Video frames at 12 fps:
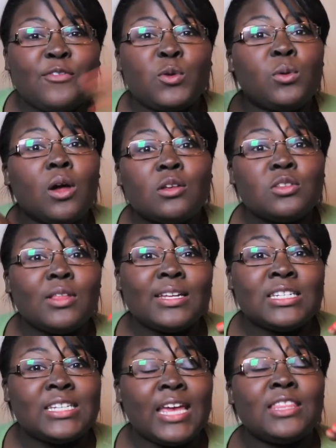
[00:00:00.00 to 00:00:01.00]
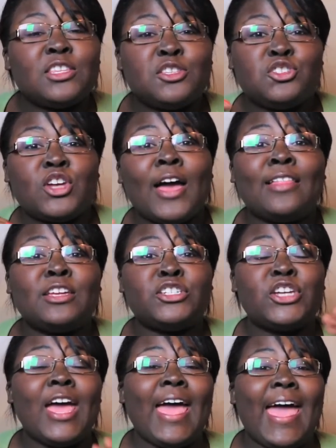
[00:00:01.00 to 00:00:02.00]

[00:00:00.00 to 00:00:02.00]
If you would also like to take this challenge